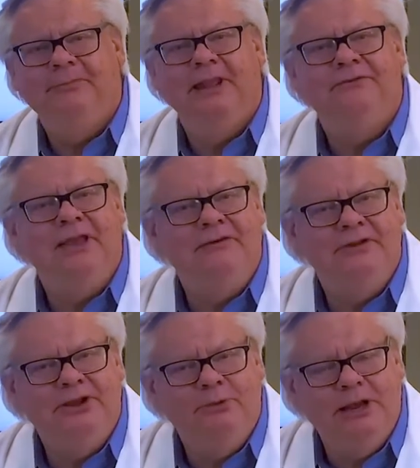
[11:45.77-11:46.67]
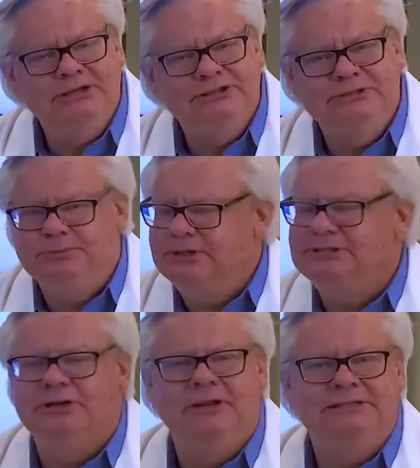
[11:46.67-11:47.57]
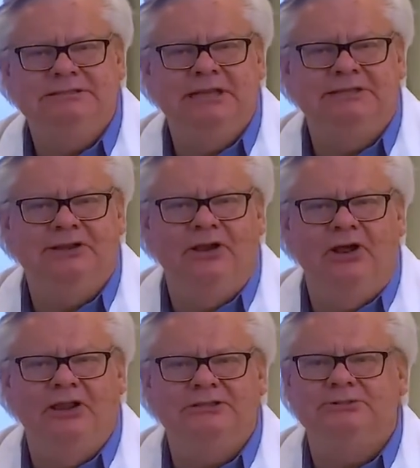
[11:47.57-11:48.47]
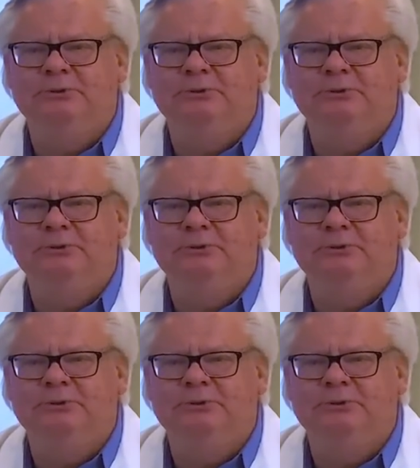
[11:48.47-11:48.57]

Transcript: If you have any questions, please don't hesitate to call us.